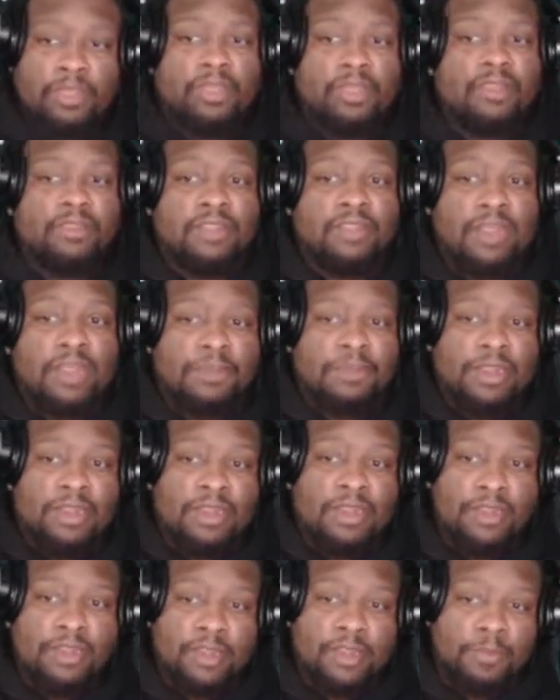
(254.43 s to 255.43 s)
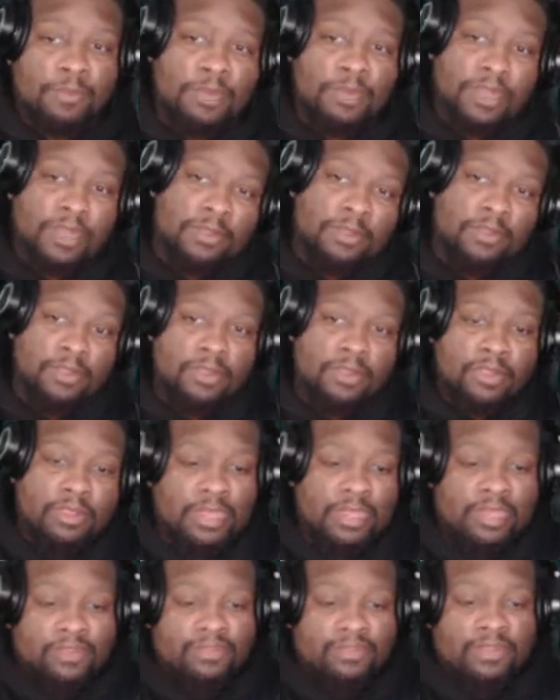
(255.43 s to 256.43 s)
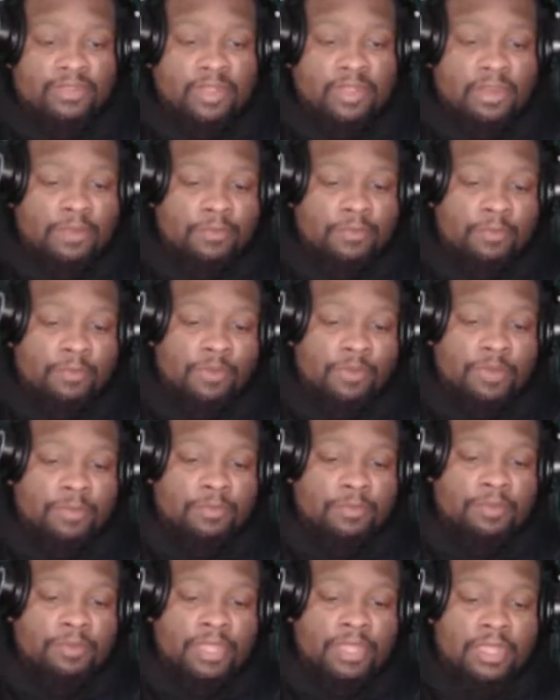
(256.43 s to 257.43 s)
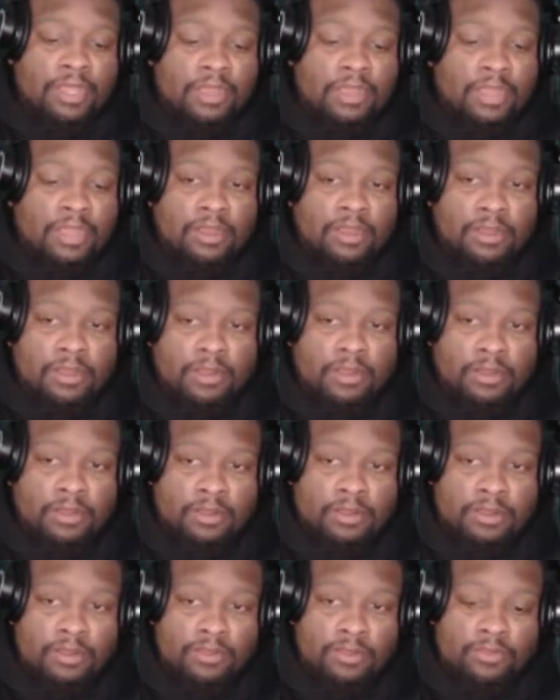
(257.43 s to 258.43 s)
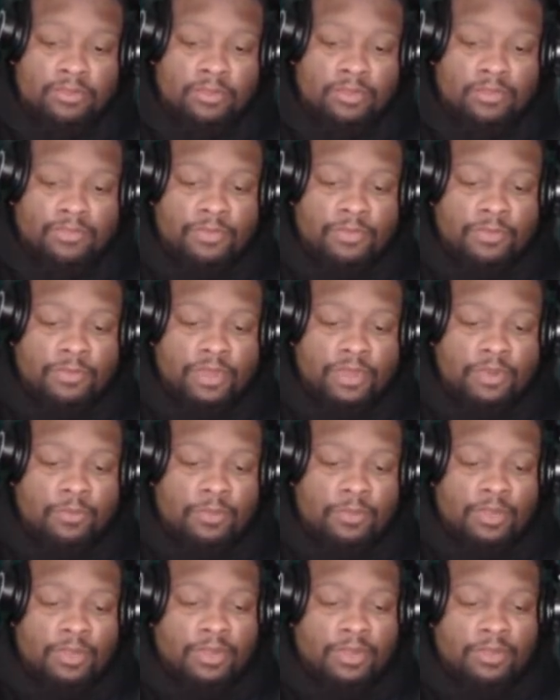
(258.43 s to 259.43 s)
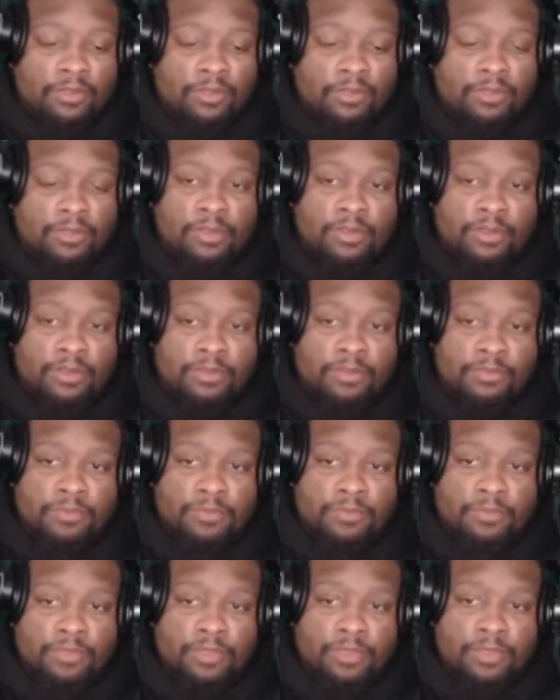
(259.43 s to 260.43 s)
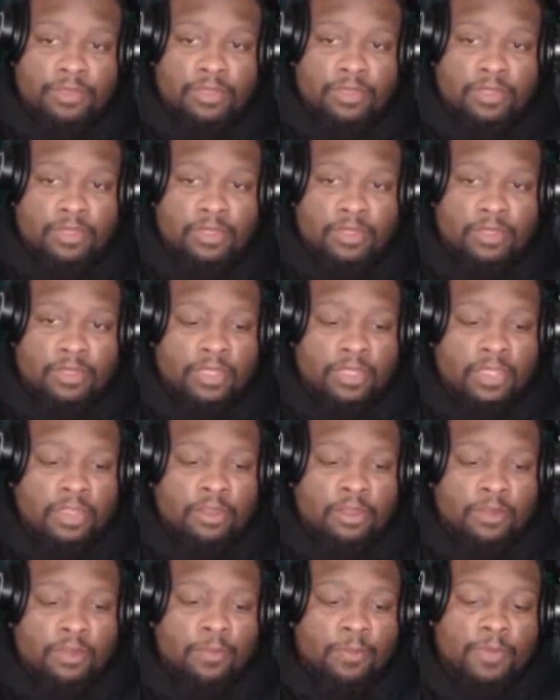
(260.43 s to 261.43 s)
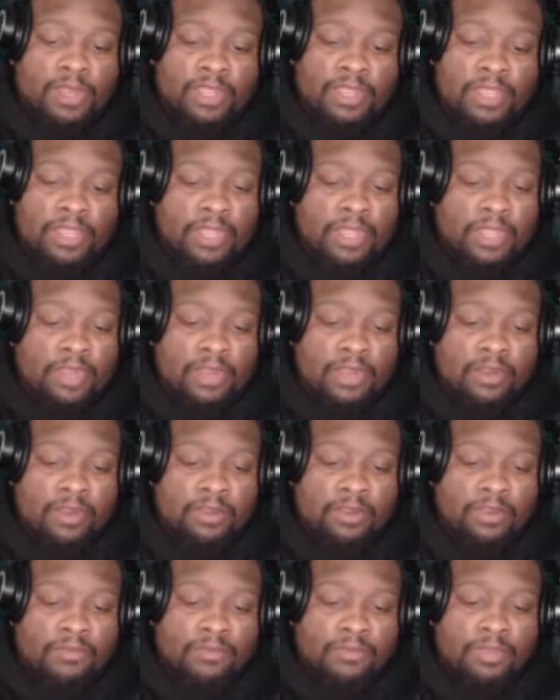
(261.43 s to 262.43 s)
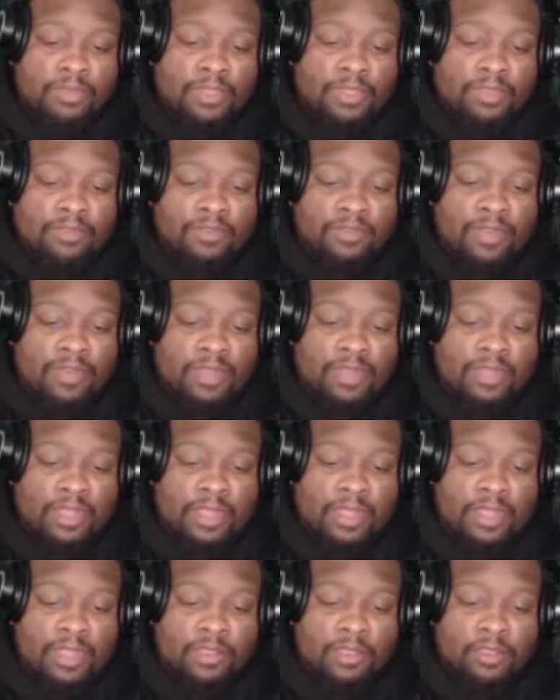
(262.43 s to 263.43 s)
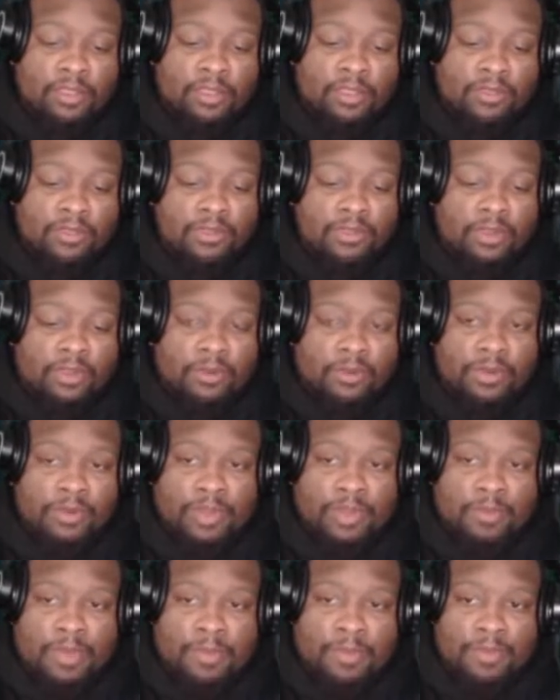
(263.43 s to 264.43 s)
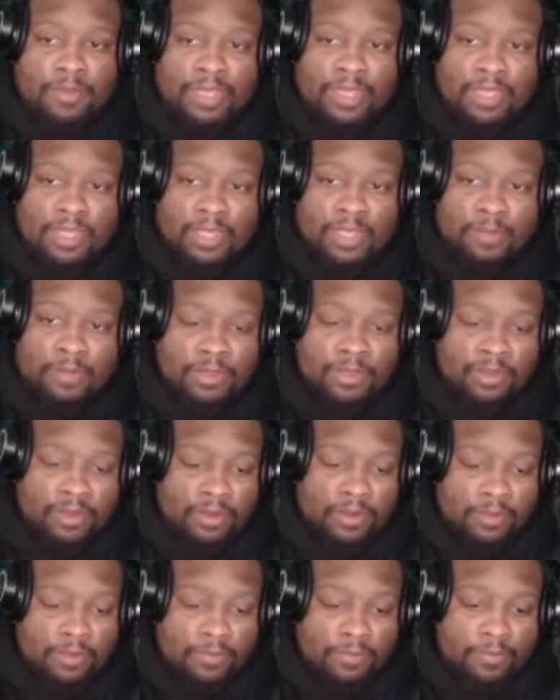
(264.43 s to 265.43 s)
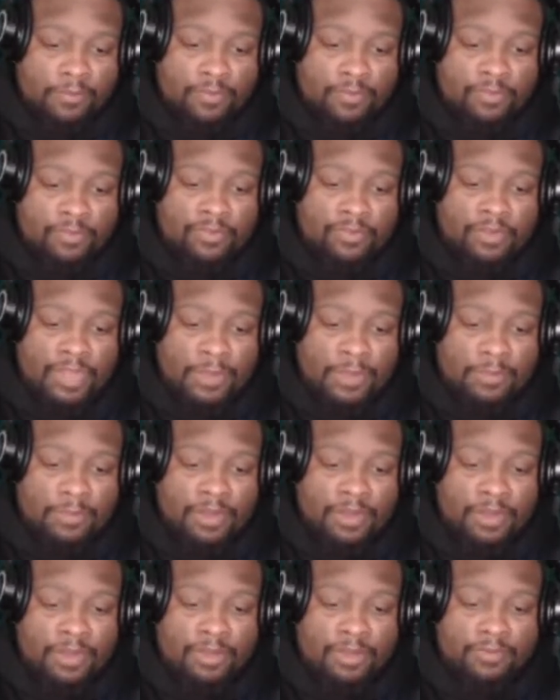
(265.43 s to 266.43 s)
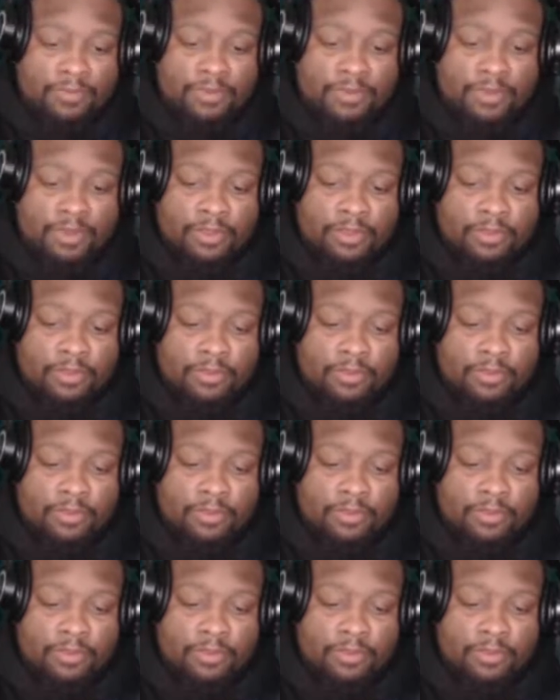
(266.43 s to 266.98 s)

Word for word: type that in there, but like I said, I'm going to play it here. So if you did want to, you know, hear it again and different things like that, it's already on my Bandcamp here. I'm just typing it in for you.